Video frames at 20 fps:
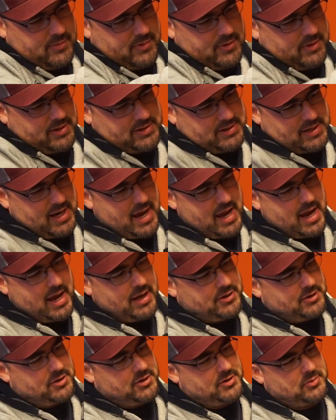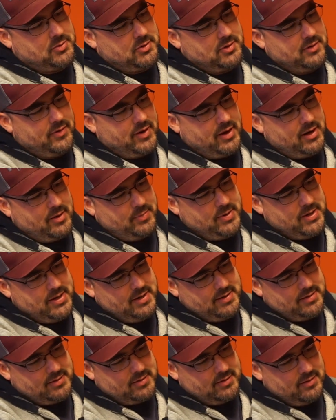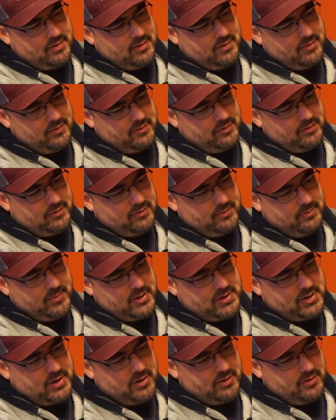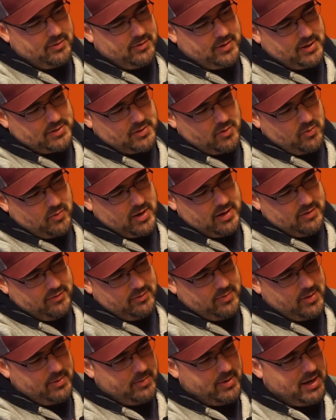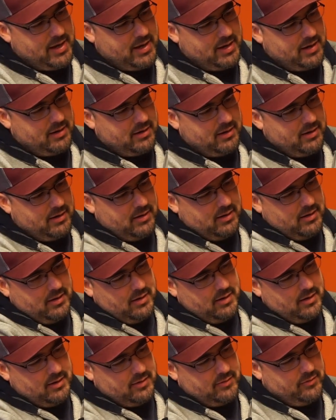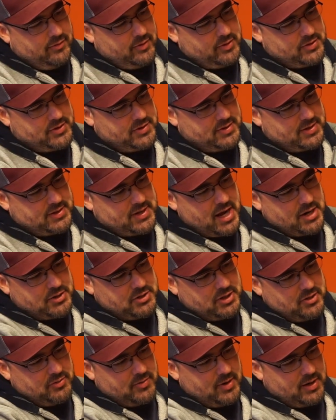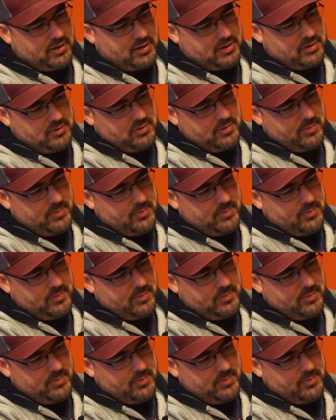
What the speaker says: attach sort of on a piece of material that's away from the bag versus attaching directly to the